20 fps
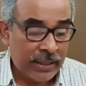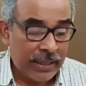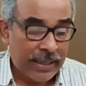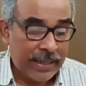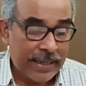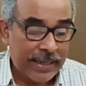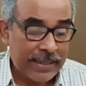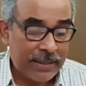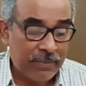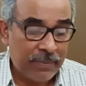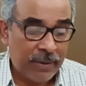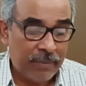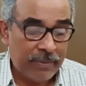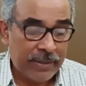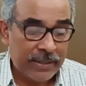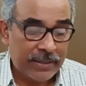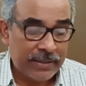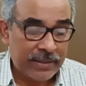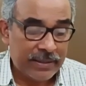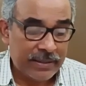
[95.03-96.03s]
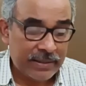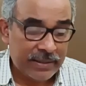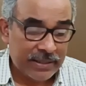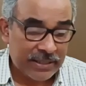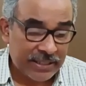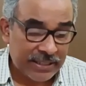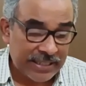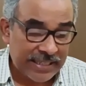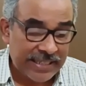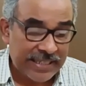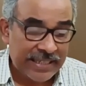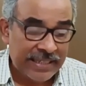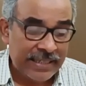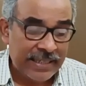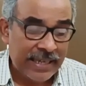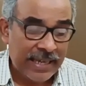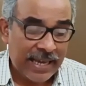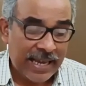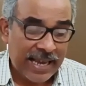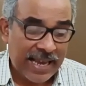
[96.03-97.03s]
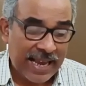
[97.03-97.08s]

it will be seen,